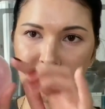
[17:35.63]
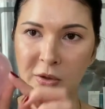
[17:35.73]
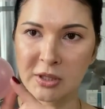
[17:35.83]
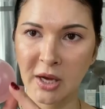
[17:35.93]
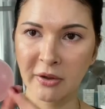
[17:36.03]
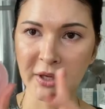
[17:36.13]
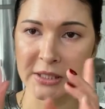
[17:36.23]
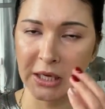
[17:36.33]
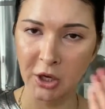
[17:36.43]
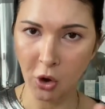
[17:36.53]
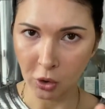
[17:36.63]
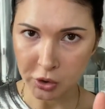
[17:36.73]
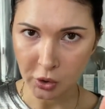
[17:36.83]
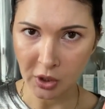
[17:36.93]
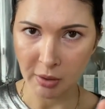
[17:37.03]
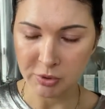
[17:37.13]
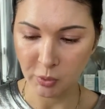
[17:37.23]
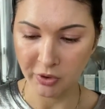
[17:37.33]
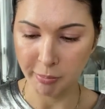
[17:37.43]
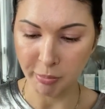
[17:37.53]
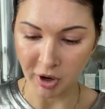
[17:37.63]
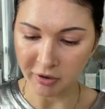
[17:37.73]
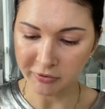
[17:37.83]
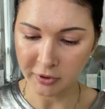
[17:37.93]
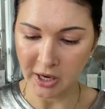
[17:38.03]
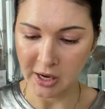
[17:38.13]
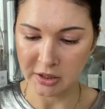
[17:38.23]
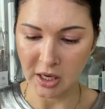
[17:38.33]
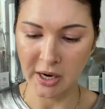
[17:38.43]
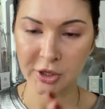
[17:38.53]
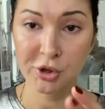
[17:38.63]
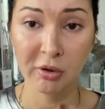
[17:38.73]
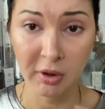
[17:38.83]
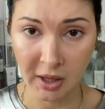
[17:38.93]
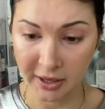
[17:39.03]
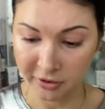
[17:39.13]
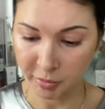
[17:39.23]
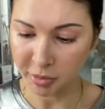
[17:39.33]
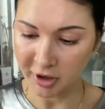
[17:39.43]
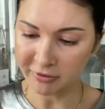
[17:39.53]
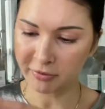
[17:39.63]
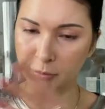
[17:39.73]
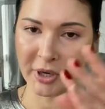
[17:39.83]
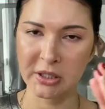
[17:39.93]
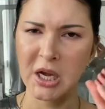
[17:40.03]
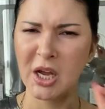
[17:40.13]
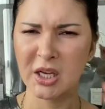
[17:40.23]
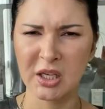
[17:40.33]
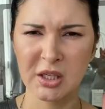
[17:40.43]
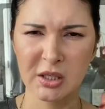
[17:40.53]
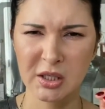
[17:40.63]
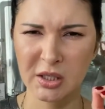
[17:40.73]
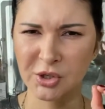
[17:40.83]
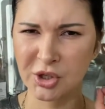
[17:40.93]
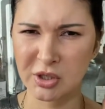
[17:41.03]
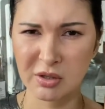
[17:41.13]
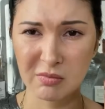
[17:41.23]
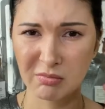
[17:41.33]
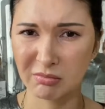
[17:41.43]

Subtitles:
Looks like this. It also comes with a puffer, and I actually like the puff, but it just